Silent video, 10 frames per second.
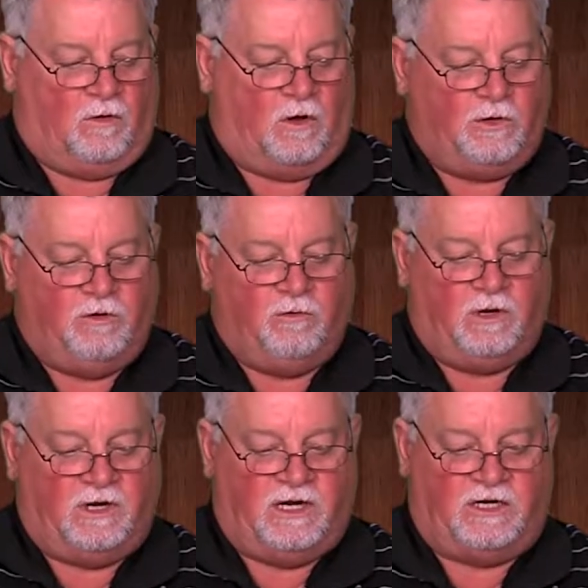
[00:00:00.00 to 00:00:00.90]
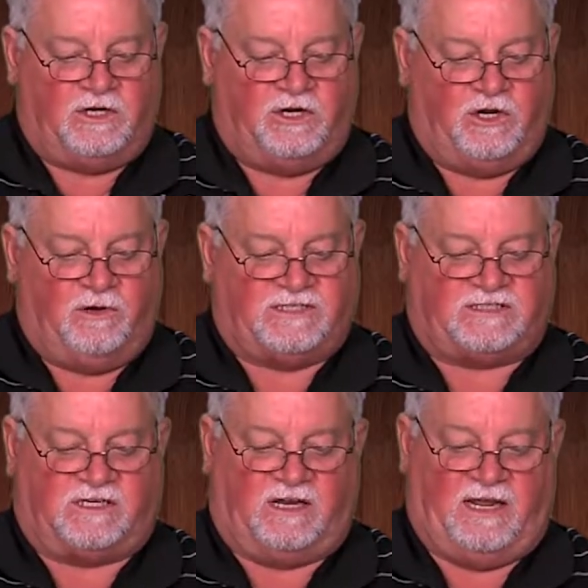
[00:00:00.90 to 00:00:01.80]
All you really need to do is
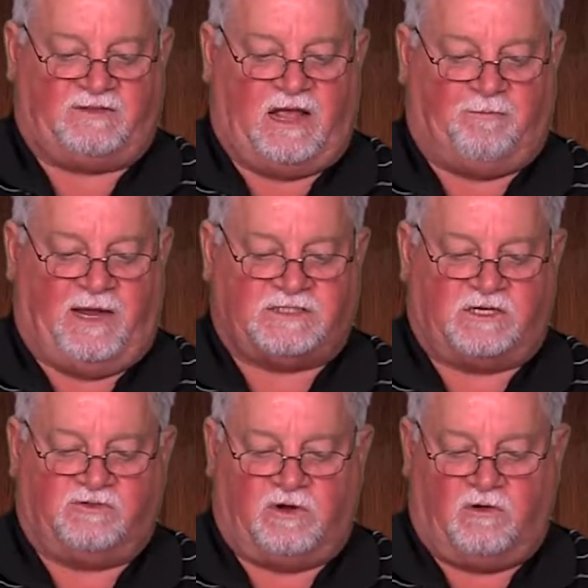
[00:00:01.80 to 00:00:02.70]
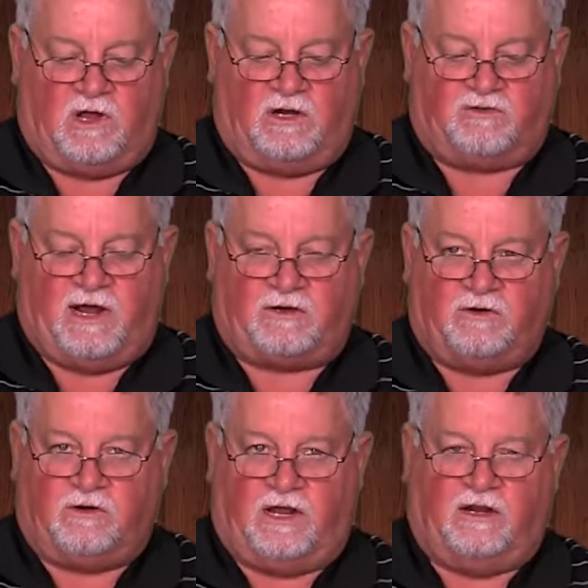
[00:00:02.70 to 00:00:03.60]
select that pest control
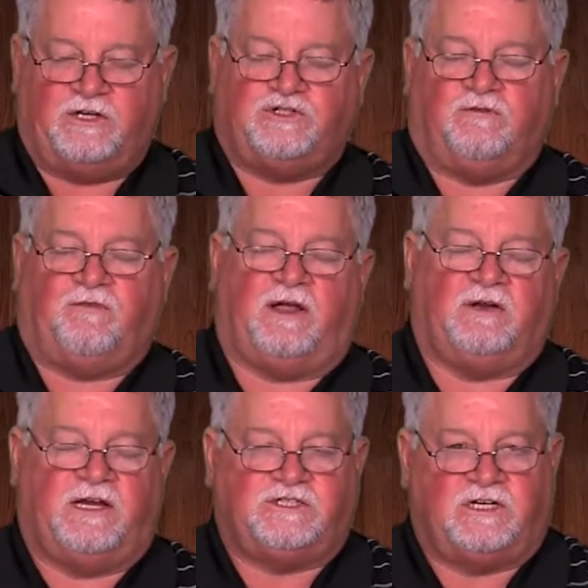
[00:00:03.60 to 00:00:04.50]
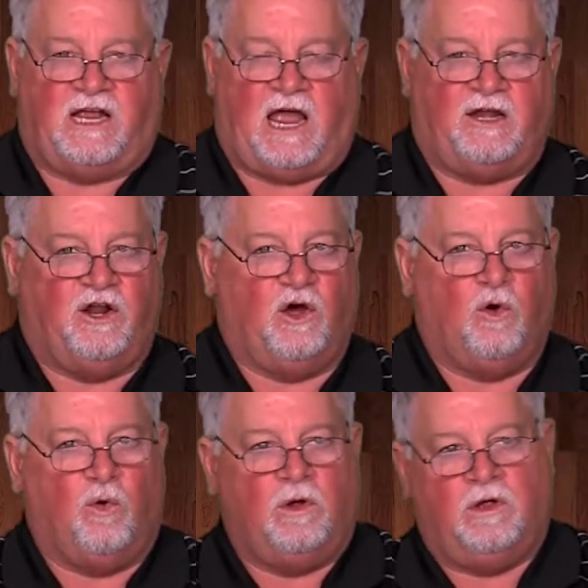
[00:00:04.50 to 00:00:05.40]
contractor and let your foundation guy
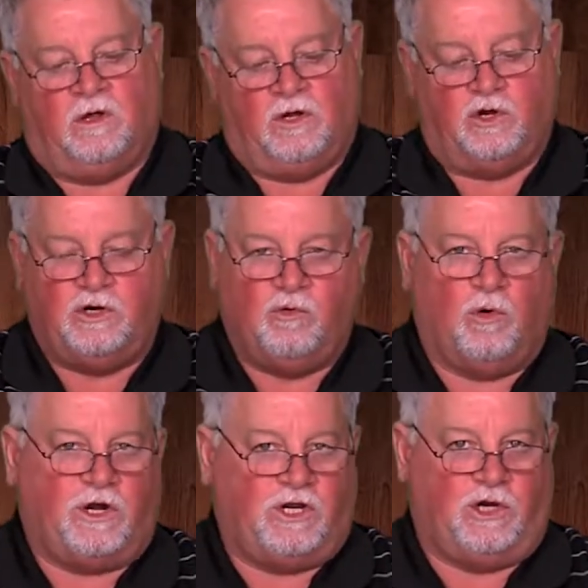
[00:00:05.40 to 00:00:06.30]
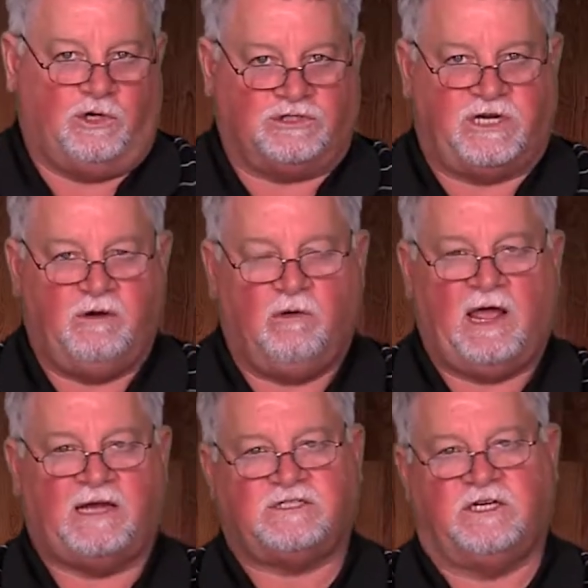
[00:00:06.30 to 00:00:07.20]
know who you want to use. He will
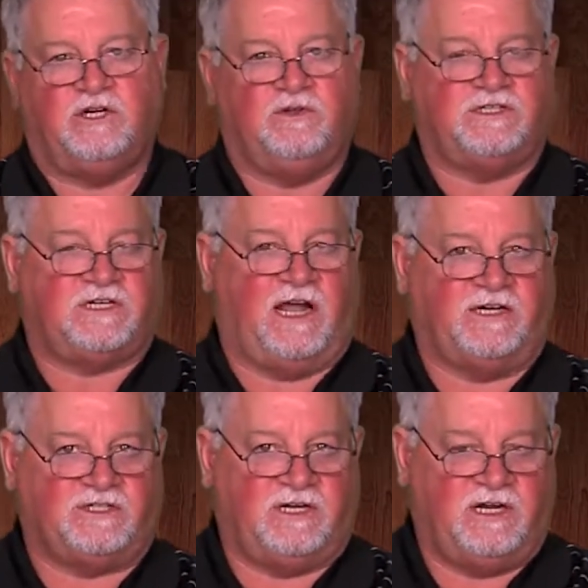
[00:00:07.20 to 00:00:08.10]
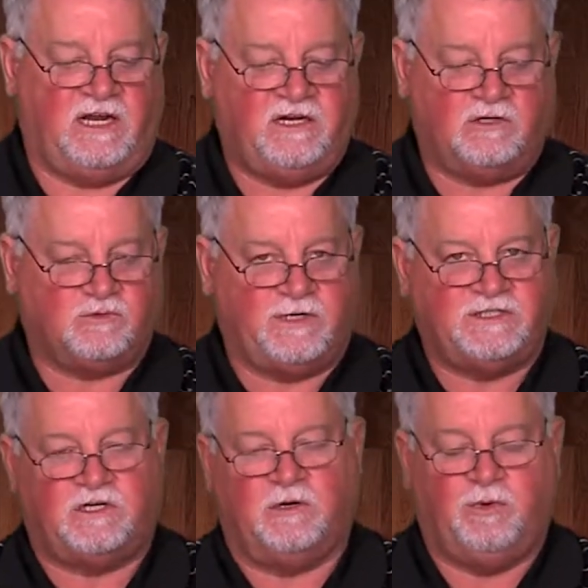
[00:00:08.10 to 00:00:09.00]
actually do the scheduling. He knows when
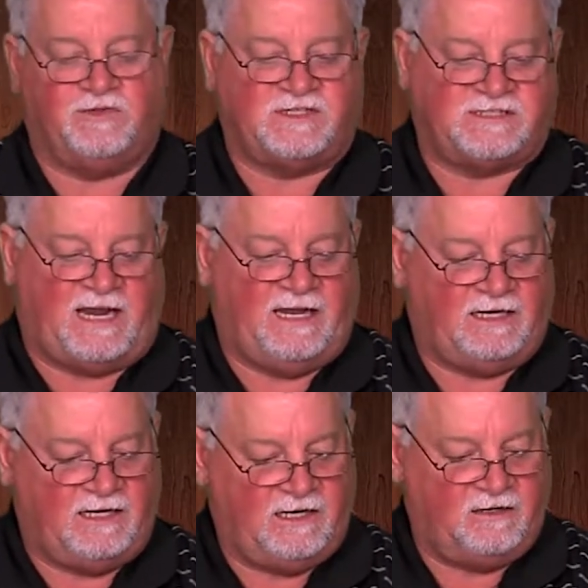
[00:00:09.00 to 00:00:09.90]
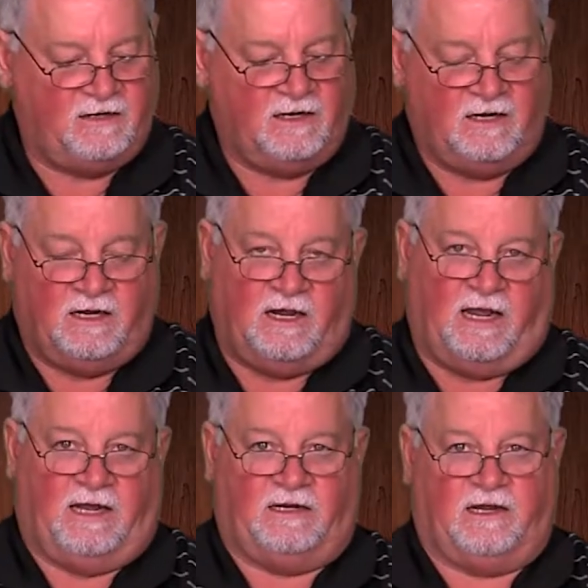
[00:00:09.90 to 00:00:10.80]
he's going to put the sand in,
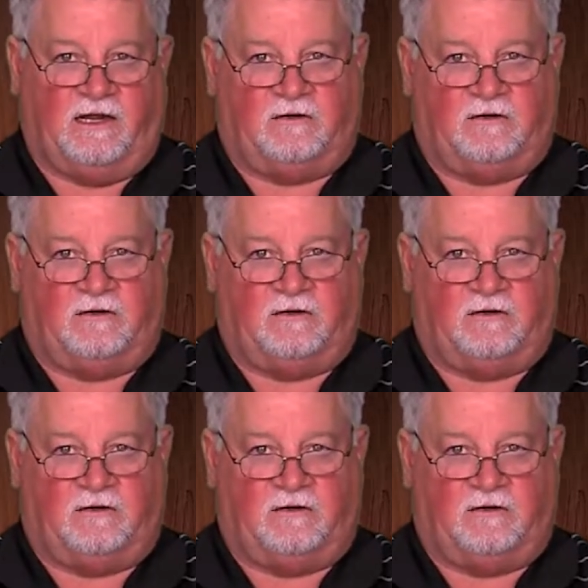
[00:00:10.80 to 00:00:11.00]
and